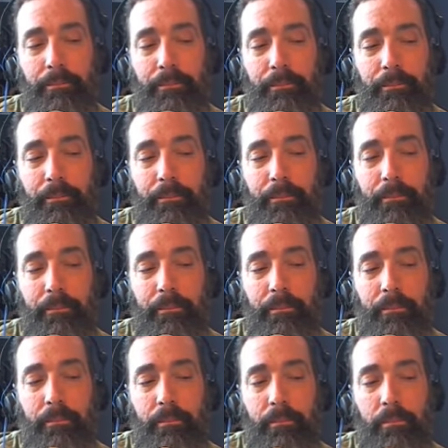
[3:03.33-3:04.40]

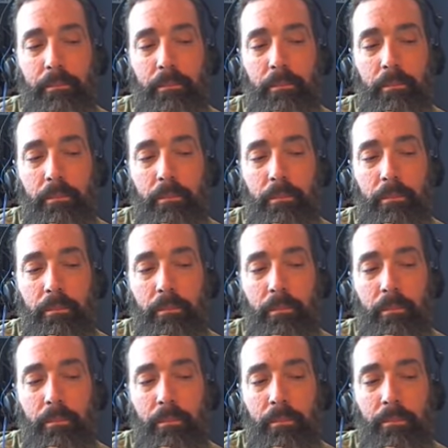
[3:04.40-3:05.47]

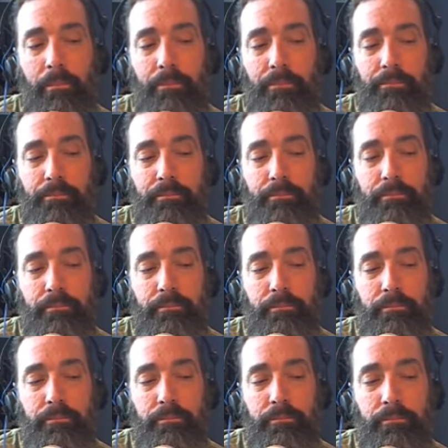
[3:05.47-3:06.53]

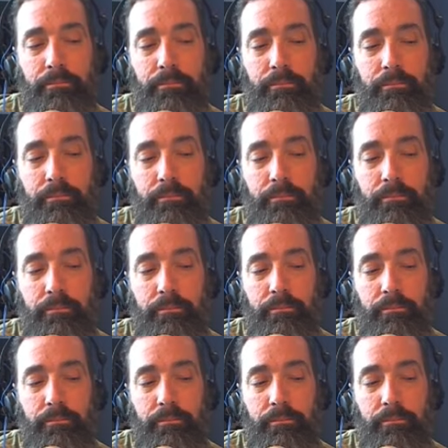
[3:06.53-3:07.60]

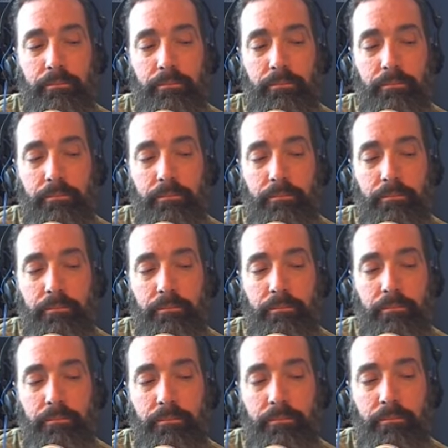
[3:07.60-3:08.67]

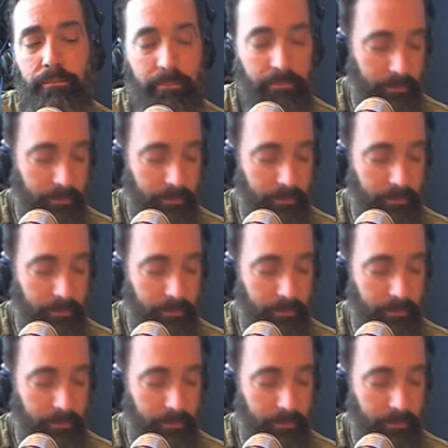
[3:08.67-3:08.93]
(silent)